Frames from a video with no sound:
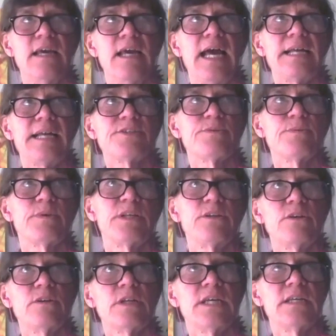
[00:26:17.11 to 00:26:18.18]
and to
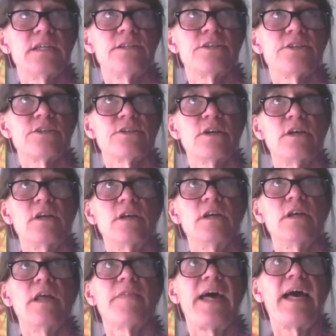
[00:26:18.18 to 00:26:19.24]
acknowledge
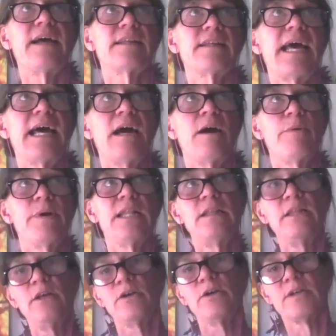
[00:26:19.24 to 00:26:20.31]
that how it
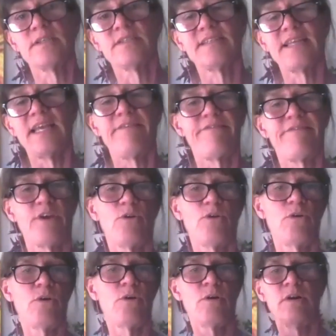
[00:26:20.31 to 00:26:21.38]
looks if
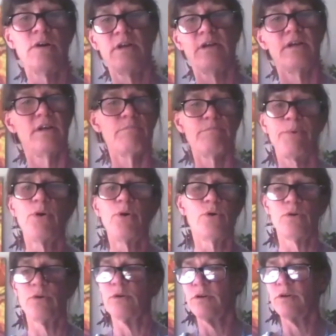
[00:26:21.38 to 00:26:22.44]
you're
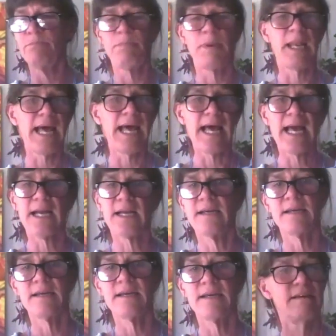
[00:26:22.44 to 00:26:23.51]
poor, black,
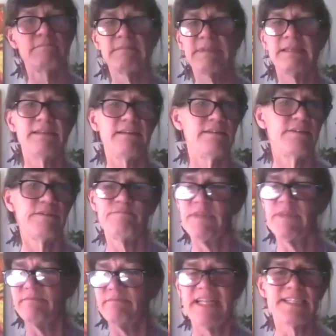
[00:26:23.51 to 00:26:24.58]

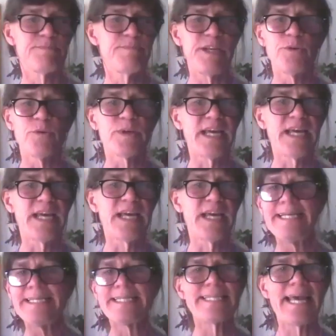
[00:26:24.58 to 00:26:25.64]
lesbian or gay,
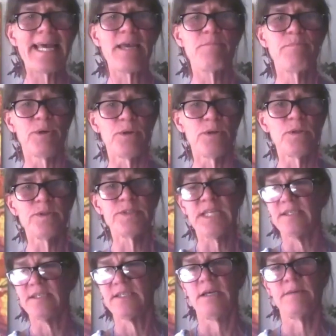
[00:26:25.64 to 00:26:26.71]
disabled,
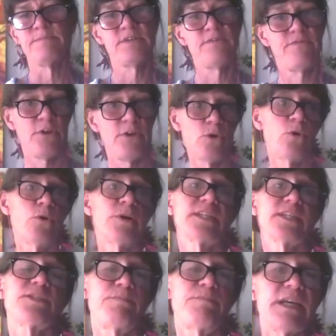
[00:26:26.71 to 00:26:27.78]
in terms of your
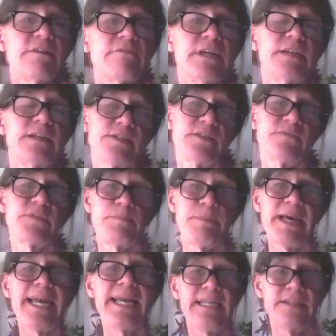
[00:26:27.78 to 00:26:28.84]
experience of the
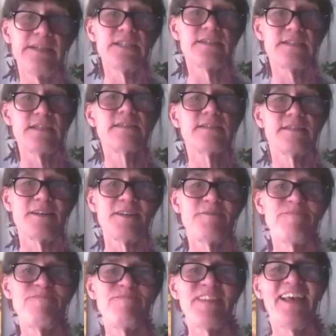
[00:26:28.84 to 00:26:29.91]
pain in the
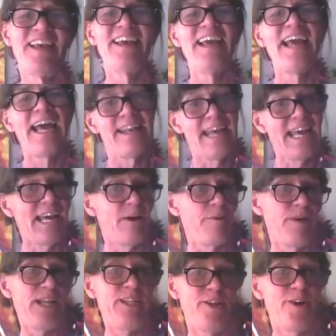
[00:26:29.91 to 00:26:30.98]
system and how
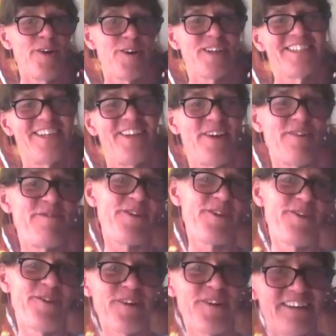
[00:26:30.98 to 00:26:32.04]
it looks. You know, if
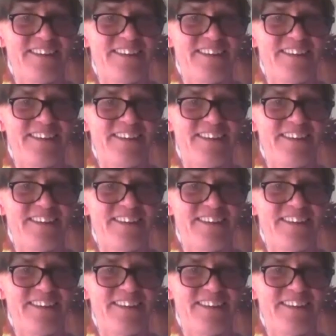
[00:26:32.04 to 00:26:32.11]
you're